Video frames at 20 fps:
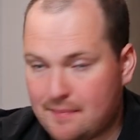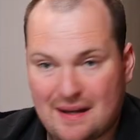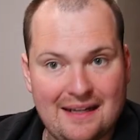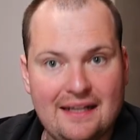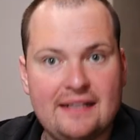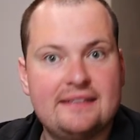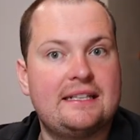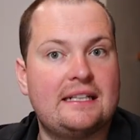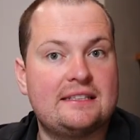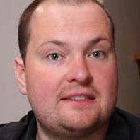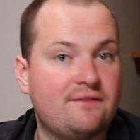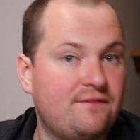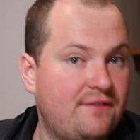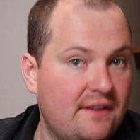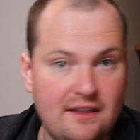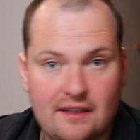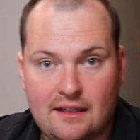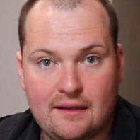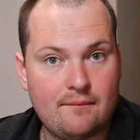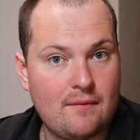but it doesn't
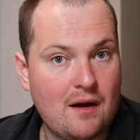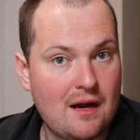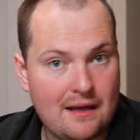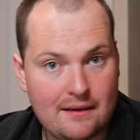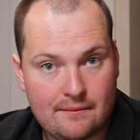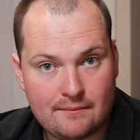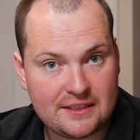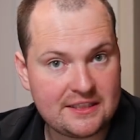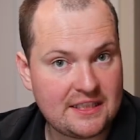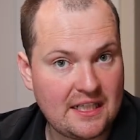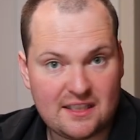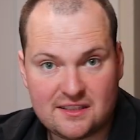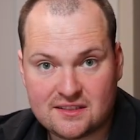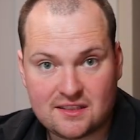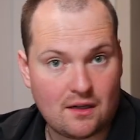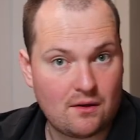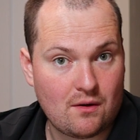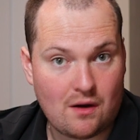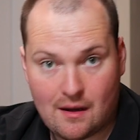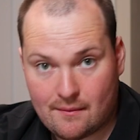fit in my machine,
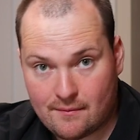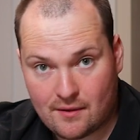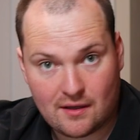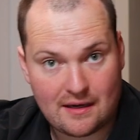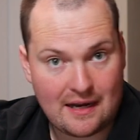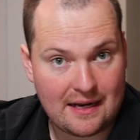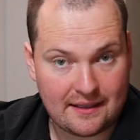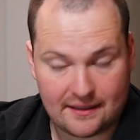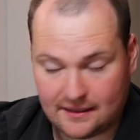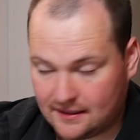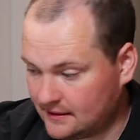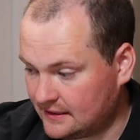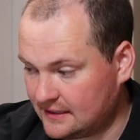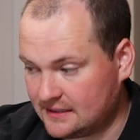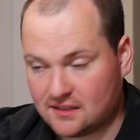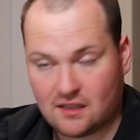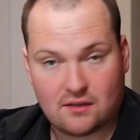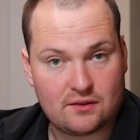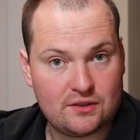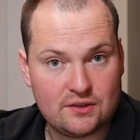so I'm not adding it
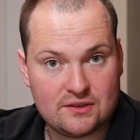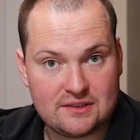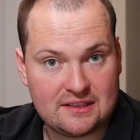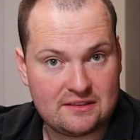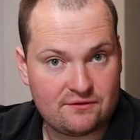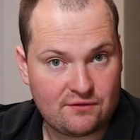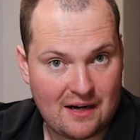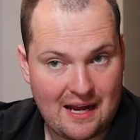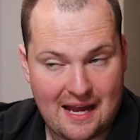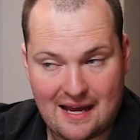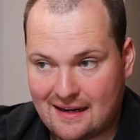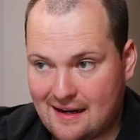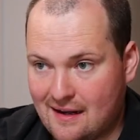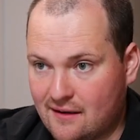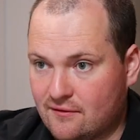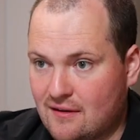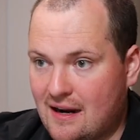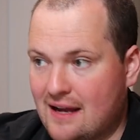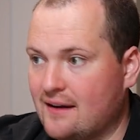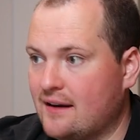because I'll use this for a
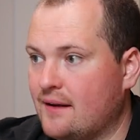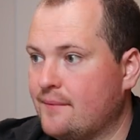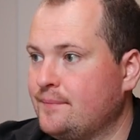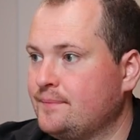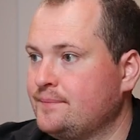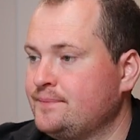handheld router.